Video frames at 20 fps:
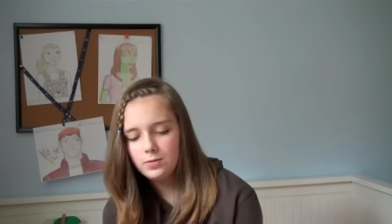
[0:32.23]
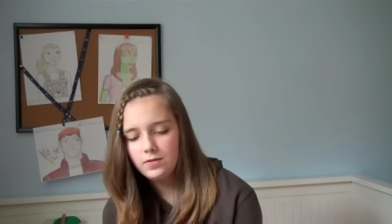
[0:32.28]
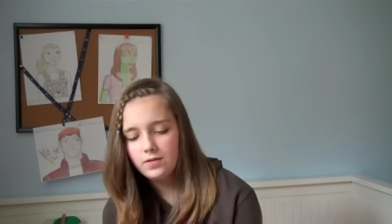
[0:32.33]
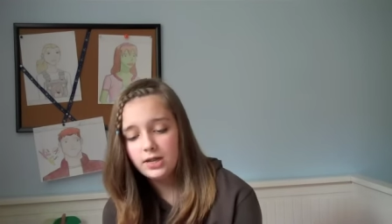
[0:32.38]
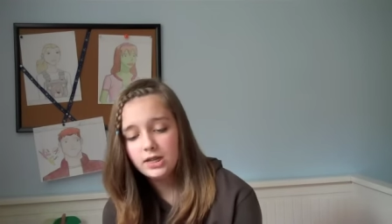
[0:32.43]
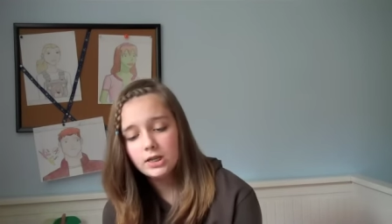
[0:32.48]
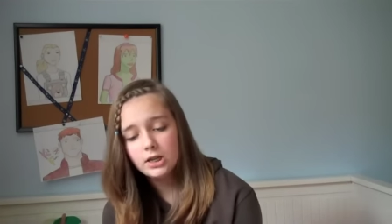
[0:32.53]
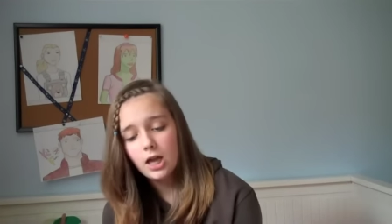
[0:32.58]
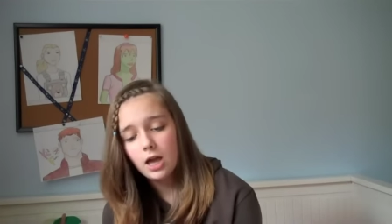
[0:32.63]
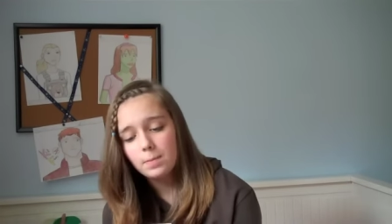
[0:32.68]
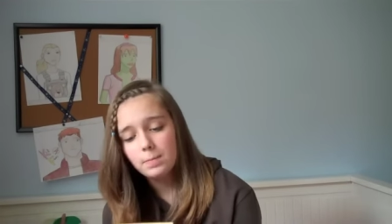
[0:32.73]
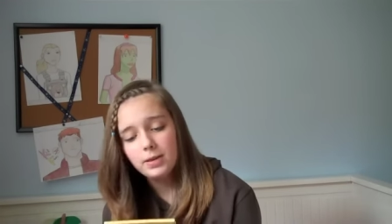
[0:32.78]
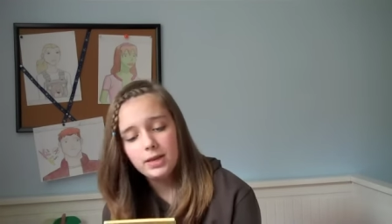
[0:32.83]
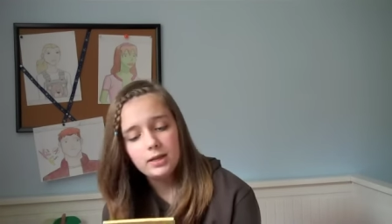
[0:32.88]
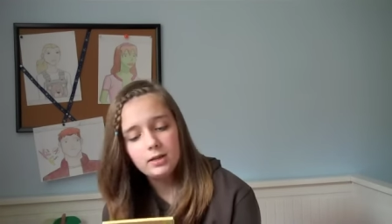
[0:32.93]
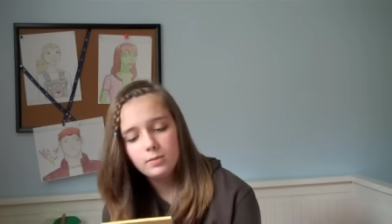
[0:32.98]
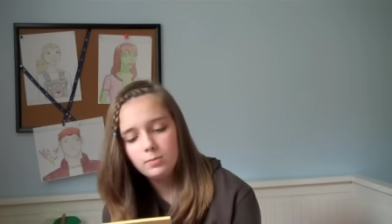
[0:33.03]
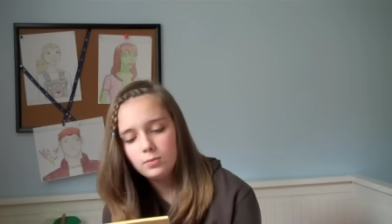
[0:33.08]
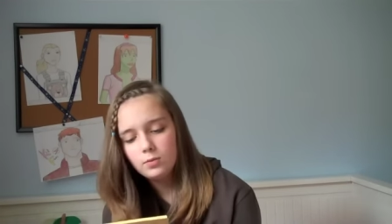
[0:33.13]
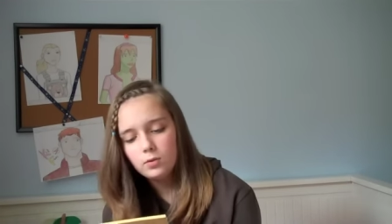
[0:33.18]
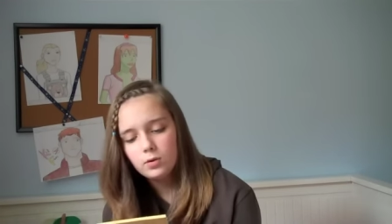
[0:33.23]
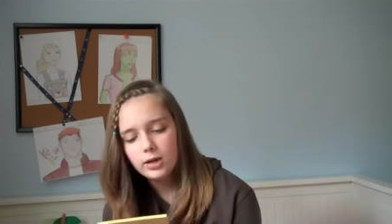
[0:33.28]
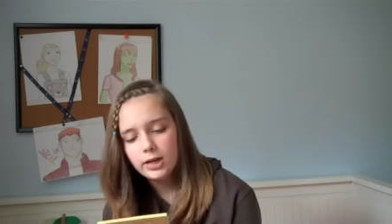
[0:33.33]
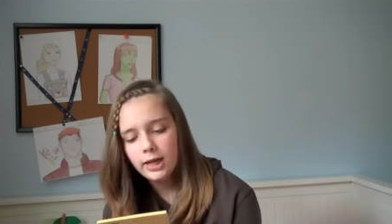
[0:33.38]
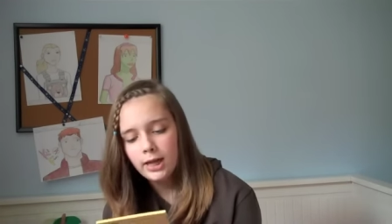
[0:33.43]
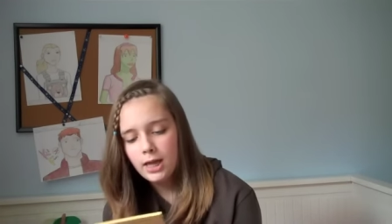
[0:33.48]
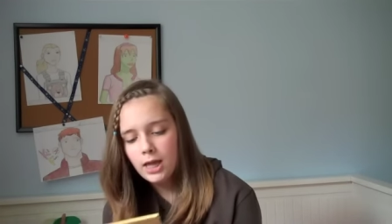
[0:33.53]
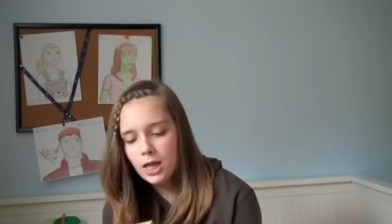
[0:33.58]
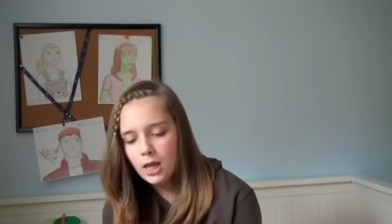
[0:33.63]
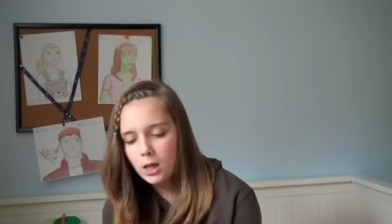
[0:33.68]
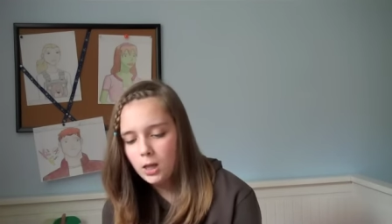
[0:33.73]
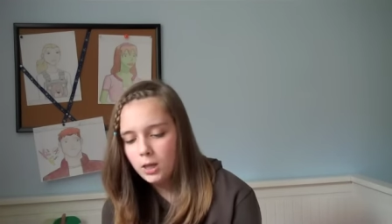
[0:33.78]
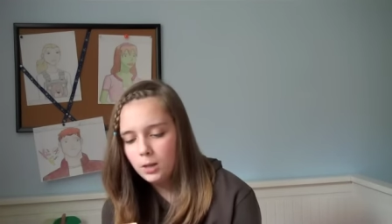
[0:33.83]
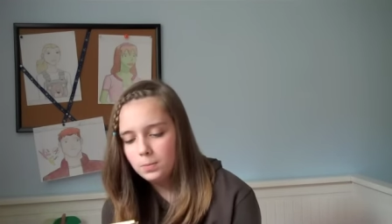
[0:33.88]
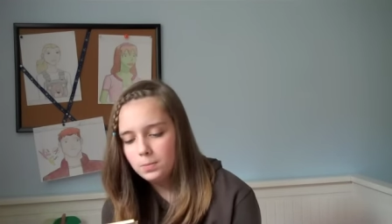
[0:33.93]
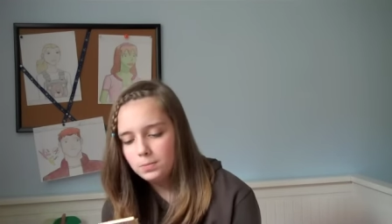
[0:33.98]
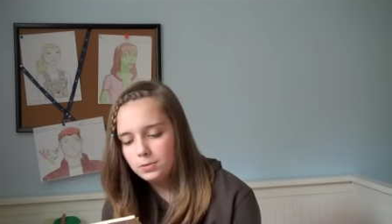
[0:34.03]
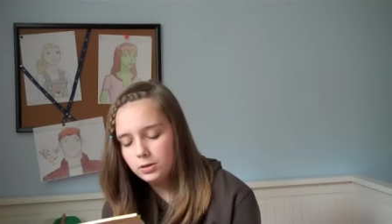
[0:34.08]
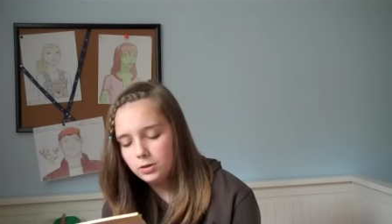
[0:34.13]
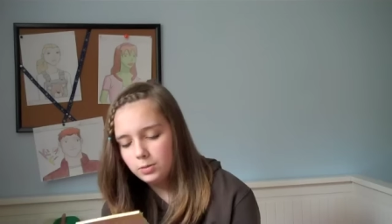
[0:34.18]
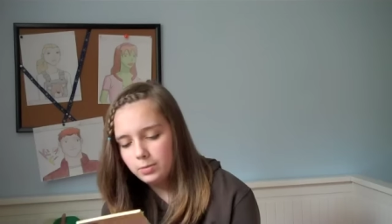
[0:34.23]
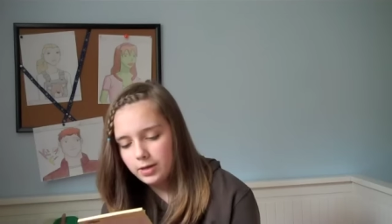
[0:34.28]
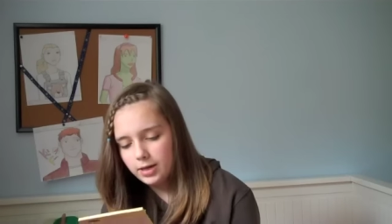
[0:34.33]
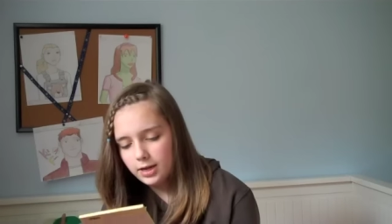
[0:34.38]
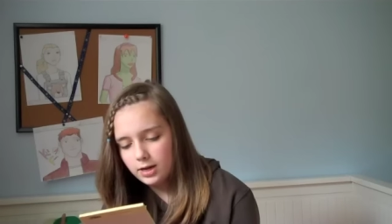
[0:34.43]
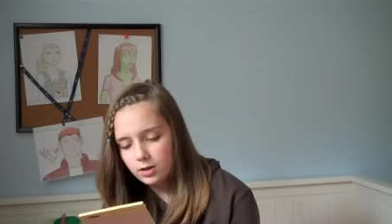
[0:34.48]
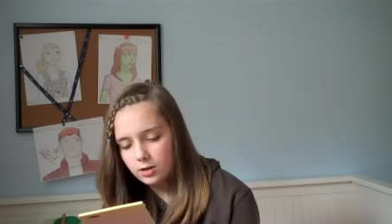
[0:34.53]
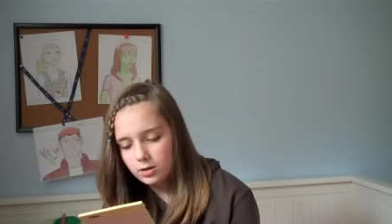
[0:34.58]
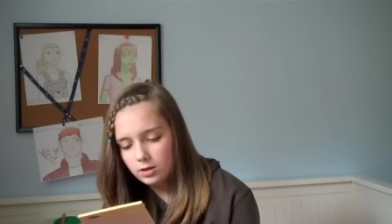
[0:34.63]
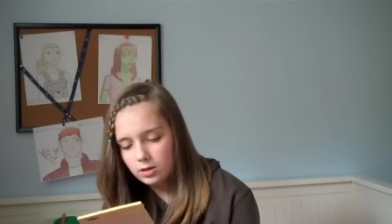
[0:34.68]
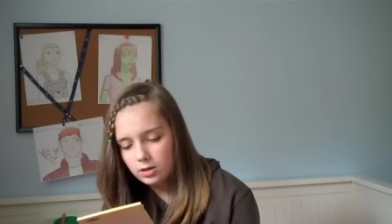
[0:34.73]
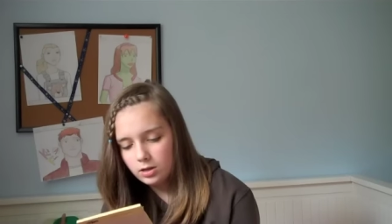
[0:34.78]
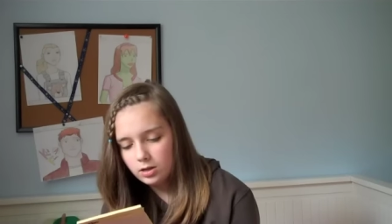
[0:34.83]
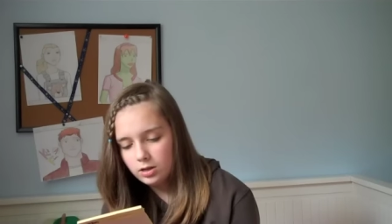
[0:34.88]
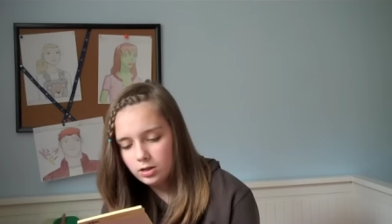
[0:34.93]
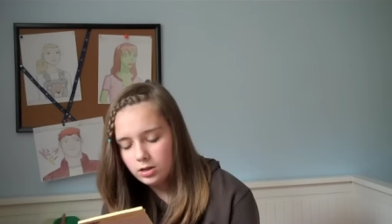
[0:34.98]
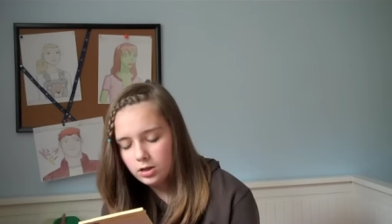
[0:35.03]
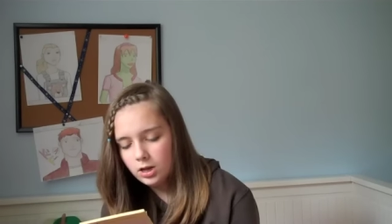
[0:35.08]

We've also got Beast Boy, Blue Beetle,